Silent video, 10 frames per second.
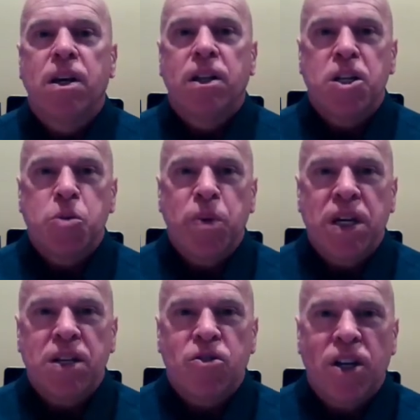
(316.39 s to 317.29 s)
let's
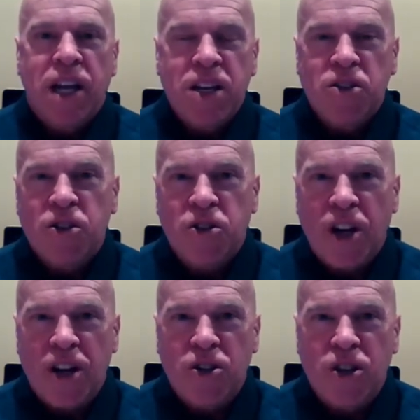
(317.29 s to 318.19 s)
begin today's
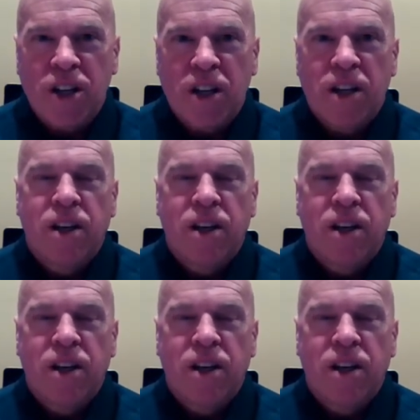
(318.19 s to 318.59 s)
discussion